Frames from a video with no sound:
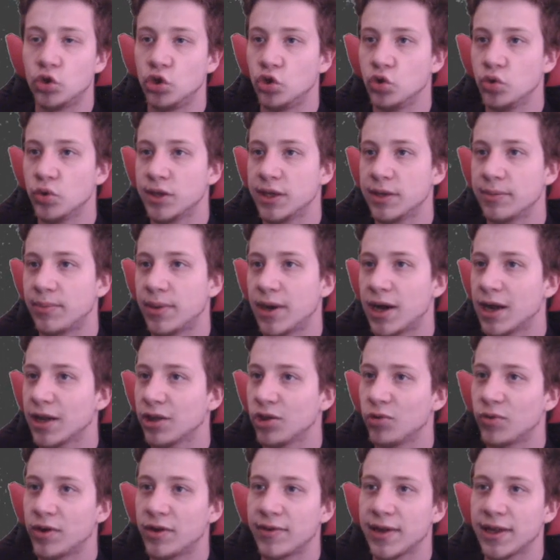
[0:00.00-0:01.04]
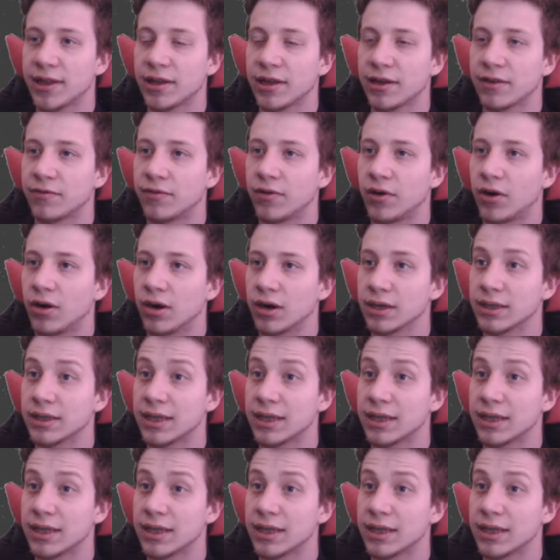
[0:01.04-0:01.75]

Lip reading: juicy part you were waiting for,